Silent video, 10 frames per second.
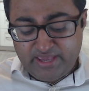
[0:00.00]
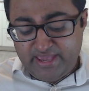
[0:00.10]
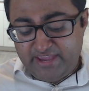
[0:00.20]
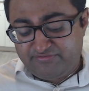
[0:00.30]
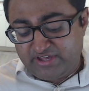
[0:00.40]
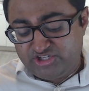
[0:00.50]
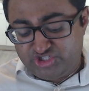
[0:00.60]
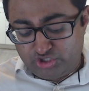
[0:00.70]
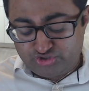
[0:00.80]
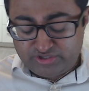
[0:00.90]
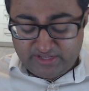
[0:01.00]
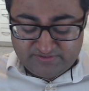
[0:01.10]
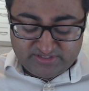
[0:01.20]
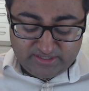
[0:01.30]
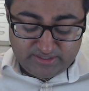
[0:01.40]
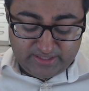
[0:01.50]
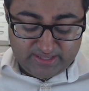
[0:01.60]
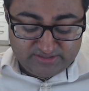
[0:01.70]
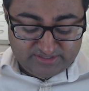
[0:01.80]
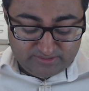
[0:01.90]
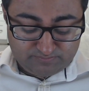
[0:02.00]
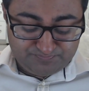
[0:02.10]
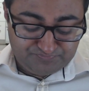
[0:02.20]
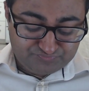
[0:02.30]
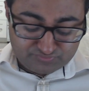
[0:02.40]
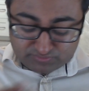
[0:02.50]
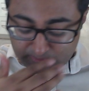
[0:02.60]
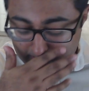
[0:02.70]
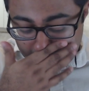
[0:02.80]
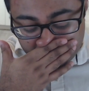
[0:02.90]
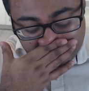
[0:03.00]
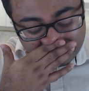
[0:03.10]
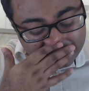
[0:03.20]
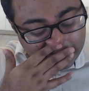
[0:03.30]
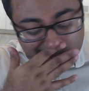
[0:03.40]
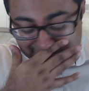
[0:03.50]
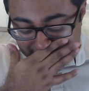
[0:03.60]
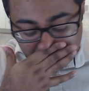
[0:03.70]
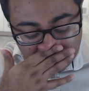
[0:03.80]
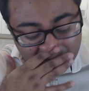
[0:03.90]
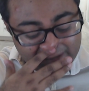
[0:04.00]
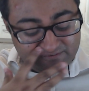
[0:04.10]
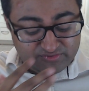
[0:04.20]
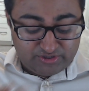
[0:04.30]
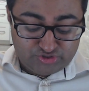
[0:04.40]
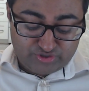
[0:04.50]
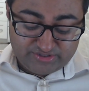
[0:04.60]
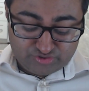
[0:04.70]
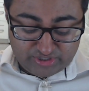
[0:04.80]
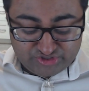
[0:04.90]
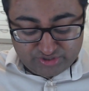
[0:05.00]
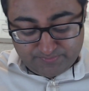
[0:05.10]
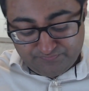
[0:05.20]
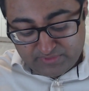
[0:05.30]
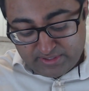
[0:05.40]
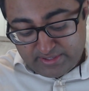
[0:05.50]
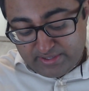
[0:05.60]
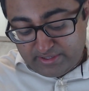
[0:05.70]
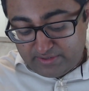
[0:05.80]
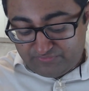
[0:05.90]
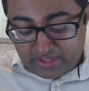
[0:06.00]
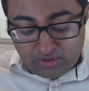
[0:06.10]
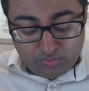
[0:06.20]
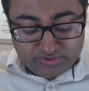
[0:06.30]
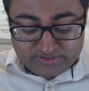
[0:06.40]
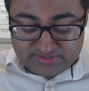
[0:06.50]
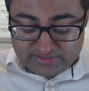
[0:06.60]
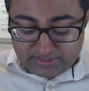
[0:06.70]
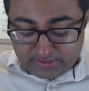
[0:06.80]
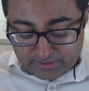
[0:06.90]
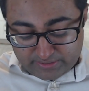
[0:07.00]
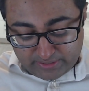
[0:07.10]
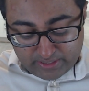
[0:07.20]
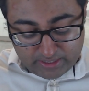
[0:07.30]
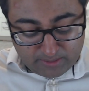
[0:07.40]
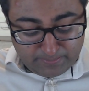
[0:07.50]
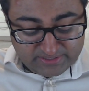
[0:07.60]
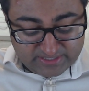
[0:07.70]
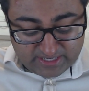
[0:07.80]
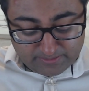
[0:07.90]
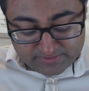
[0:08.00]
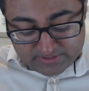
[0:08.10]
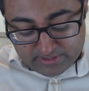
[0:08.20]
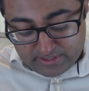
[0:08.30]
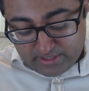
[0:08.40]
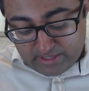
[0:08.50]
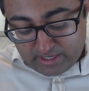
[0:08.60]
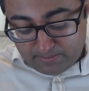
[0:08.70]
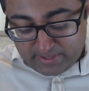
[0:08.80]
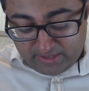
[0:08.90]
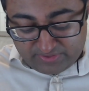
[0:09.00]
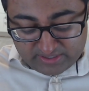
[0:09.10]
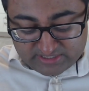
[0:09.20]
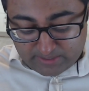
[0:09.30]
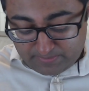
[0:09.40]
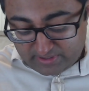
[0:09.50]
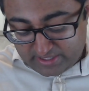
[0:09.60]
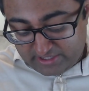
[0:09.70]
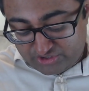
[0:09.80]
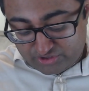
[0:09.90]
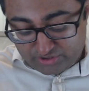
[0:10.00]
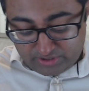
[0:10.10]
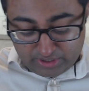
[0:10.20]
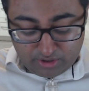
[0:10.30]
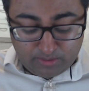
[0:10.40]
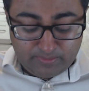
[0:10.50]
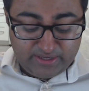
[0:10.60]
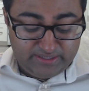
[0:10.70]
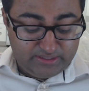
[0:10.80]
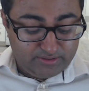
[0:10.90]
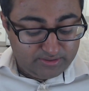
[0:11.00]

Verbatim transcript: If thy children have sinned against him, and he hath cast them away for their transgression, if thou wouldest seek unto God betimes, and make thy supplication to the Almighty,